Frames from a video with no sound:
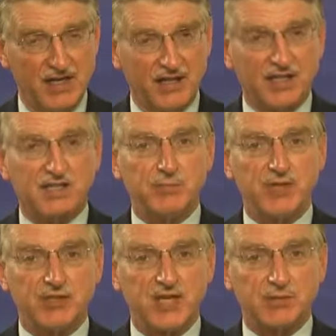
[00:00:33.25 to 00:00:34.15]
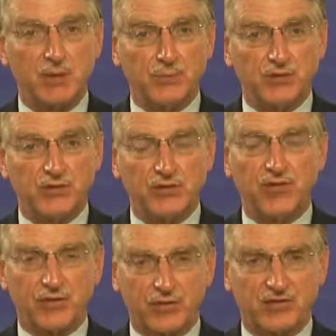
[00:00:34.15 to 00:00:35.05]
That speech has been pushed to
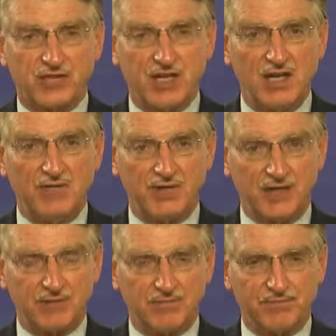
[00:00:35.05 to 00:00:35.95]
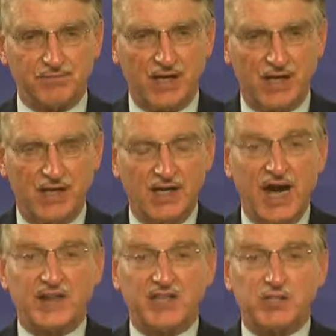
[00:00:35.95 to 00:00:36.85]
Thursday evening.
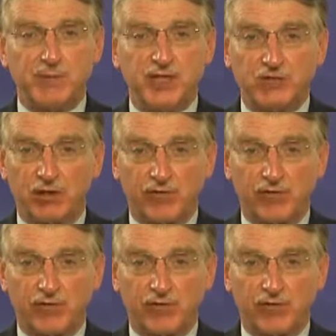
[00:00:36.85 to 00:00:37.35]
At that speech, look